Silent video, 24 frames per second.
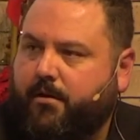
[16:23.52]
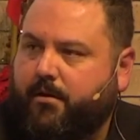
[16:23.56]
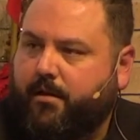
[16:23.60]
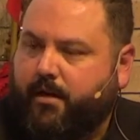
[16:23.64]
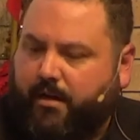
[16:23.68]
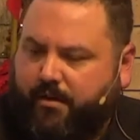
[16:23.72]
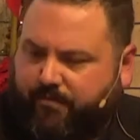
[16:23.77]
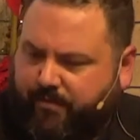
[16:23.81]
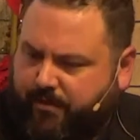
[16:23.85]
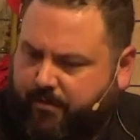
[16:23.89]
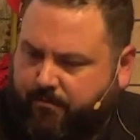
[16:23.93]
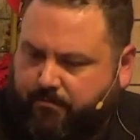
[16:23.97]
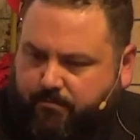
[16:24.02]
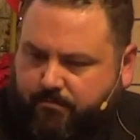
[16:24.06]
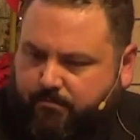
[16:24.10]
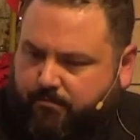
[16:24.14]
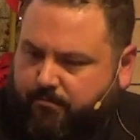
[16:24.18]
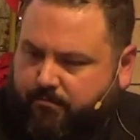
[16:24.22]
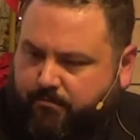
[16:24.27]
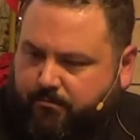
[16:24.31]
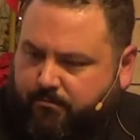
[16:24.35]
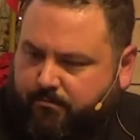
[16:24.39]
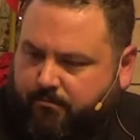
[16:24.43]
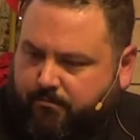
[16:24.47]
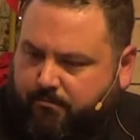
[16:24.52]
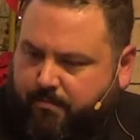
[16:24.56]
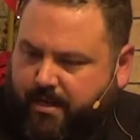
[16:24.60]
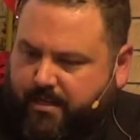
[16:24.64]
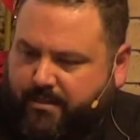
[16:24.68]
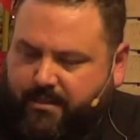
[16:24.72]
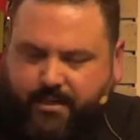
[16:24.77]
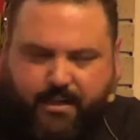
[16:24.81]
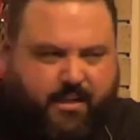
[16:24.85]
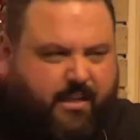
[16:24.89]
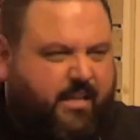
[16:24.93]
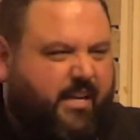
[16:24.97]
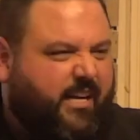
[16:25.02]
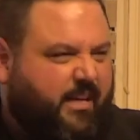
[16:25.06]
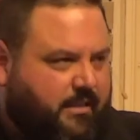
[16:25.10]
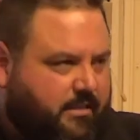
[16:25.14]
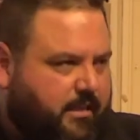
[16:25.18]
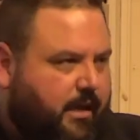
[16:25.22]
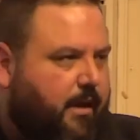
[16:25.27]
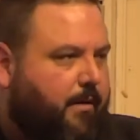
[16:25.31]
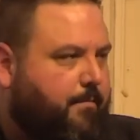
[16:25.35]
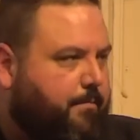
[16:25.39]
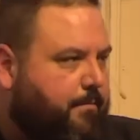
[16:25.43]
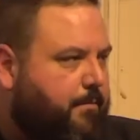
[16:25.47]
even messing
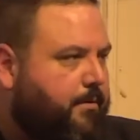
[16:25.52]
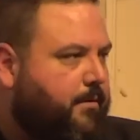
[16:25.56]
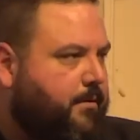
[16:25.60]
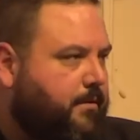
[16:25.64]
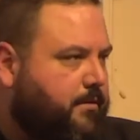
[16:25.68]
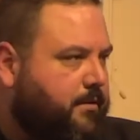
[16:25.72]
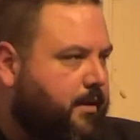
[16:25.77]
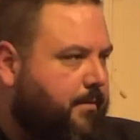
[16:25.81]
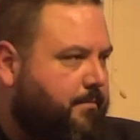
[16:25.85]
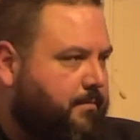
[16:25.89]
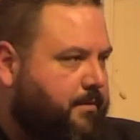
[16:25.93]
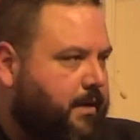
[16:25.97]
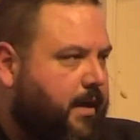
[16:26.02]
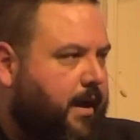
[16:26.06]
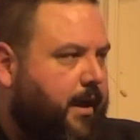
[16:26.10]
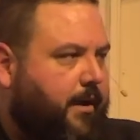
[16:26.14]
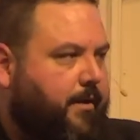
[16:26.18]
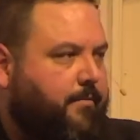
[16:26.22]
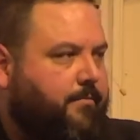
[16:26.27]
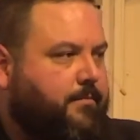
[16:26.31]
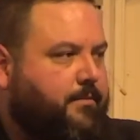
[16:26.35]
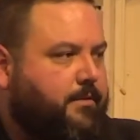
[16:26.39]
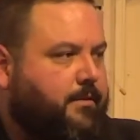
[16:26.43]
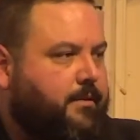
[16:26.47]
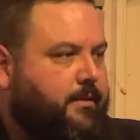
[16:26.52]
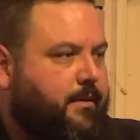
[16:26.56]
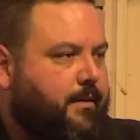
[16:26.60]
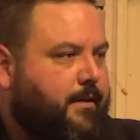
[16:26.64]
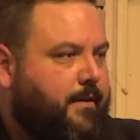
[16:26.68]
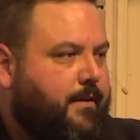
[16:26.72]
things up sometimes,